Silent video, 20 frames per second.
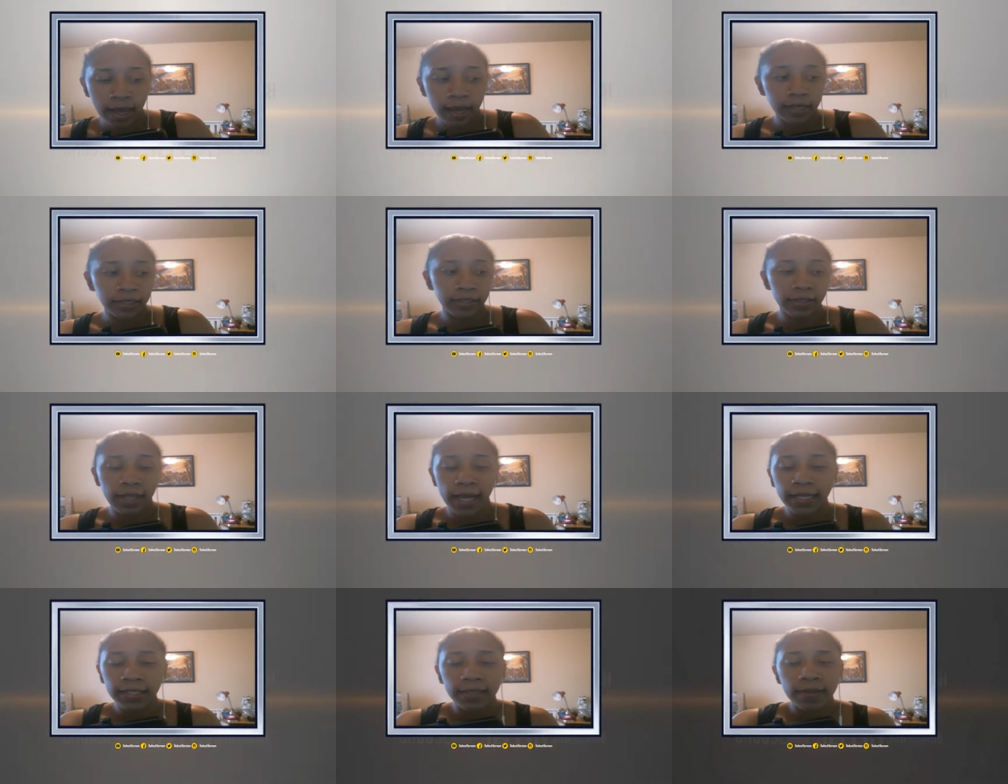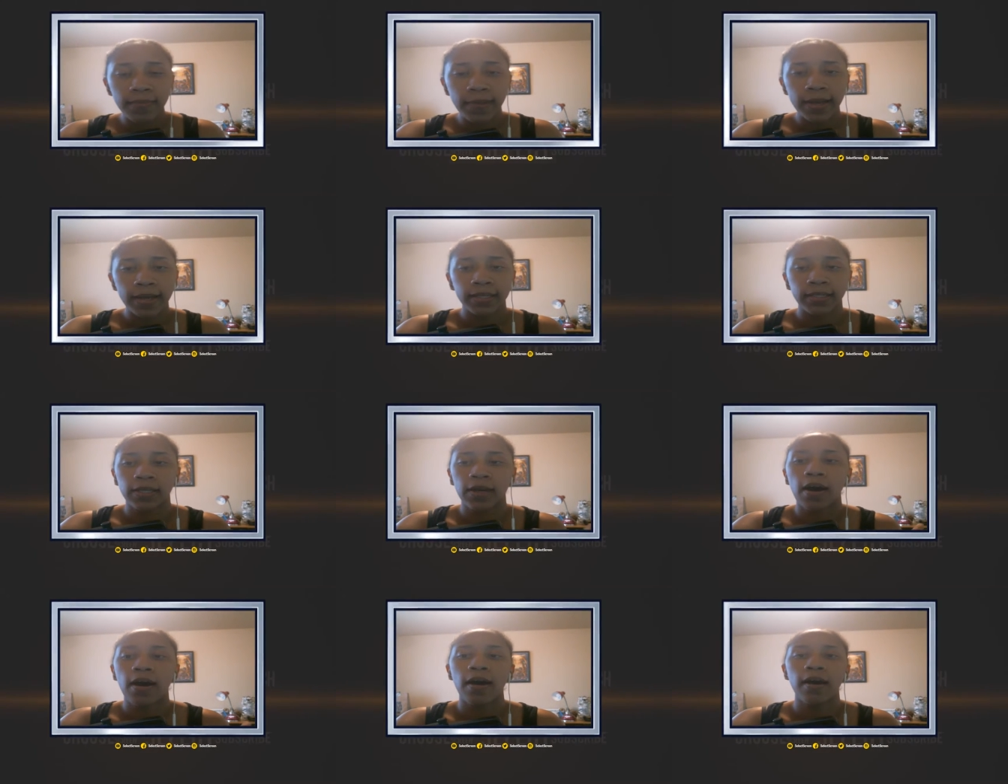So that's the
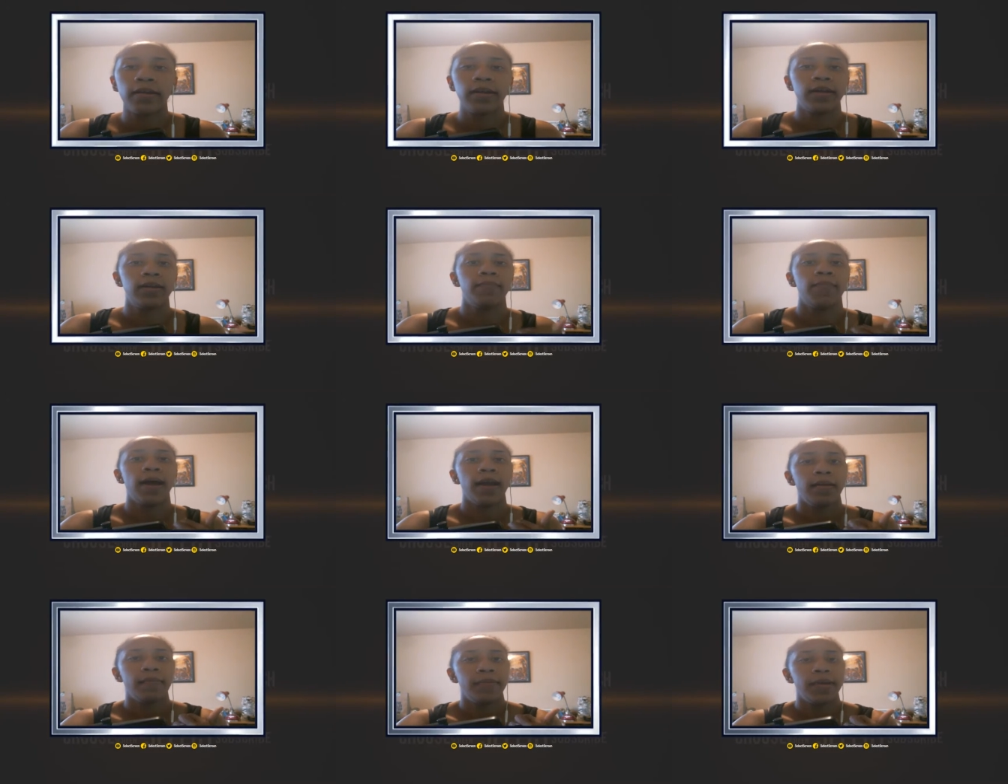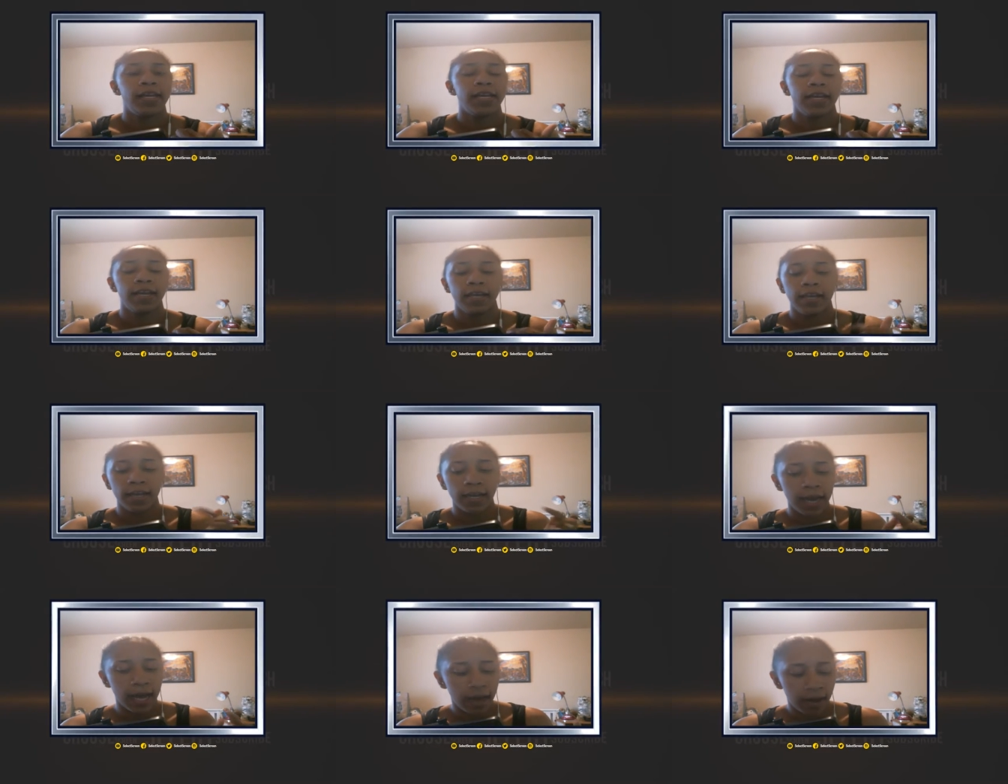biggest con in my opinion.
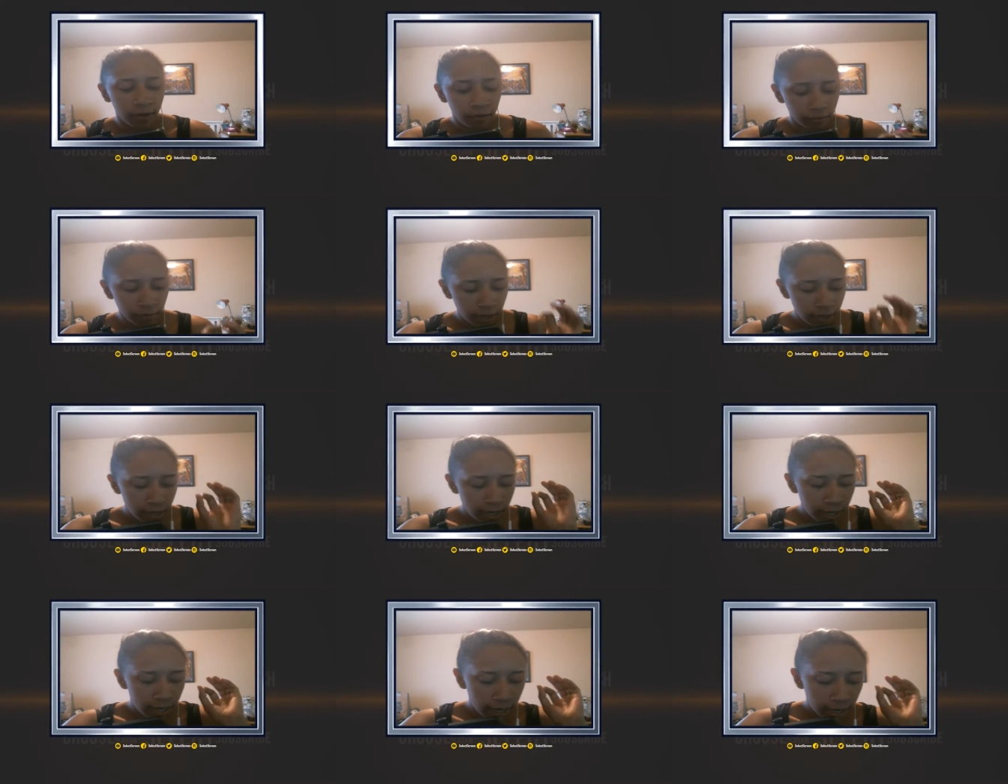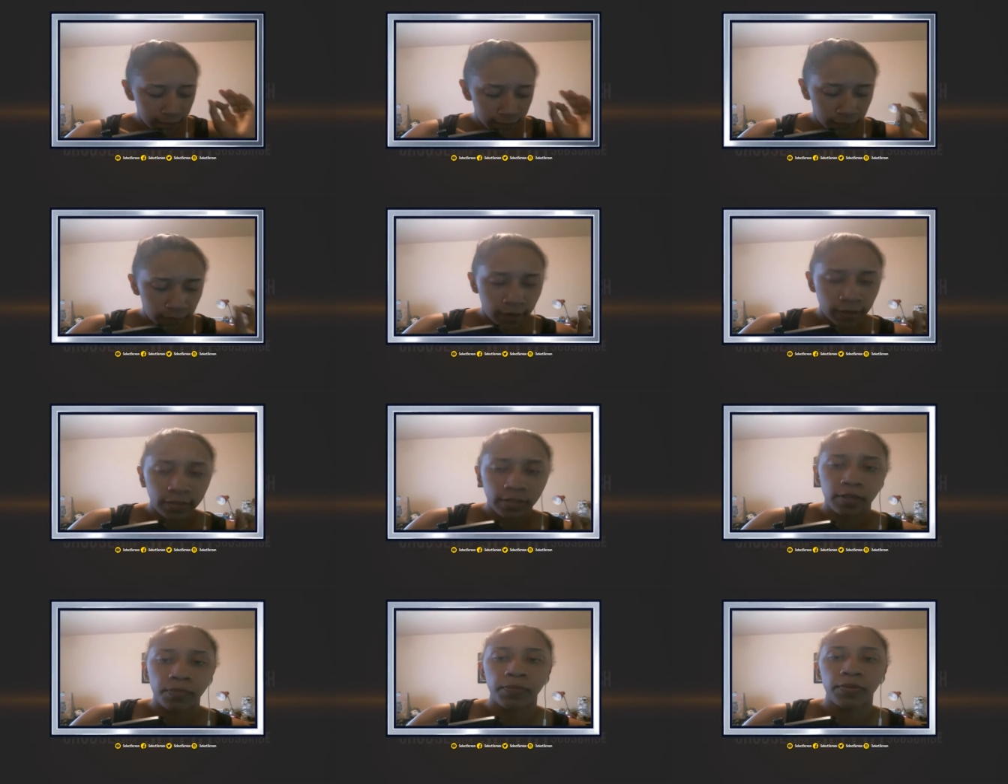Now, as far
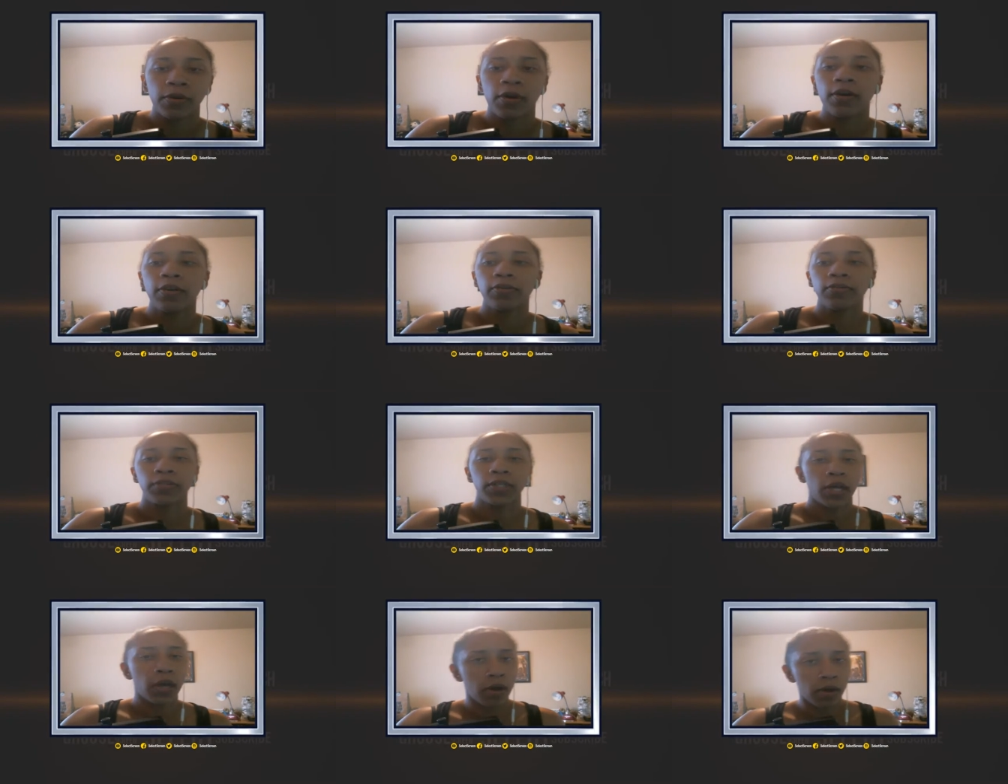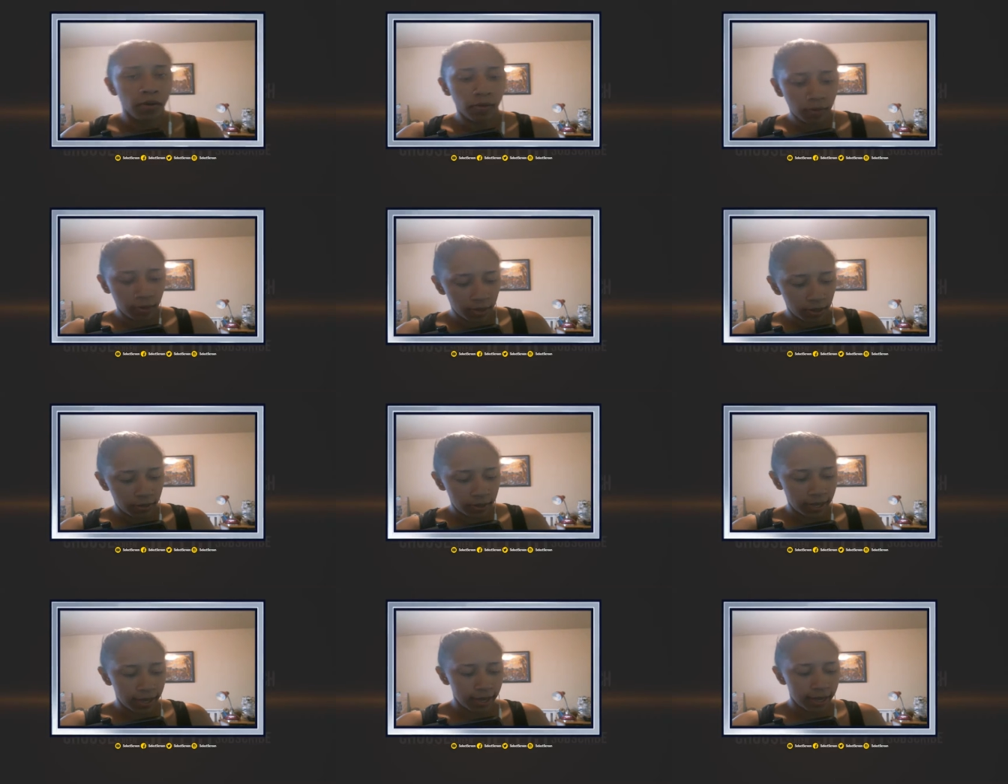as the pros go,
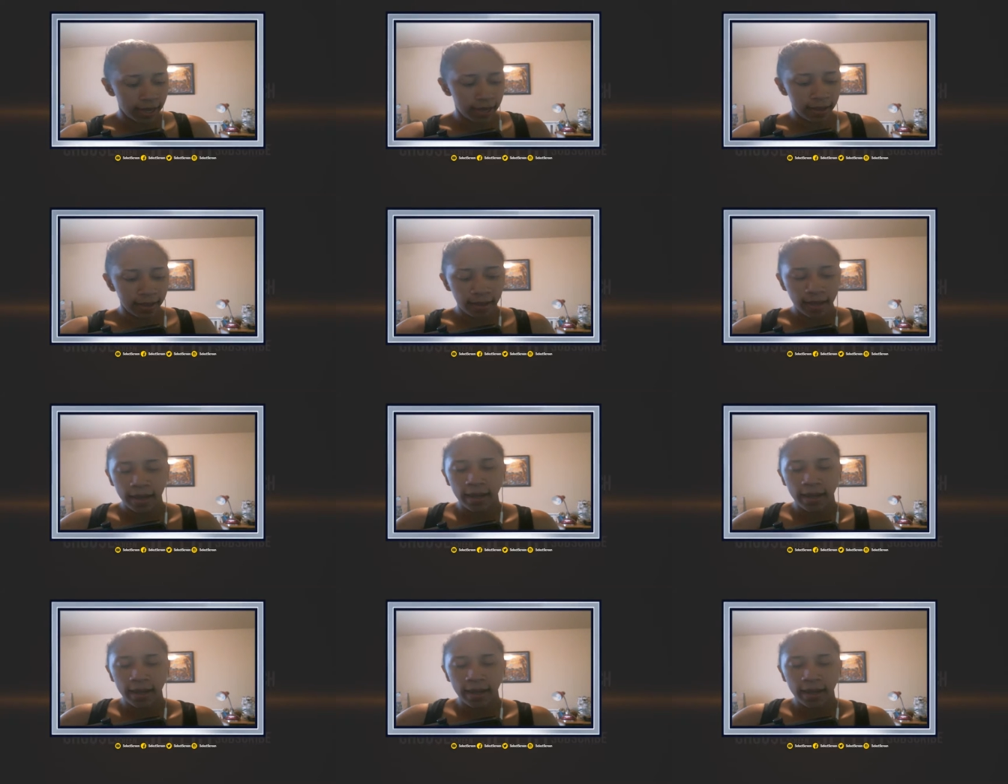okay,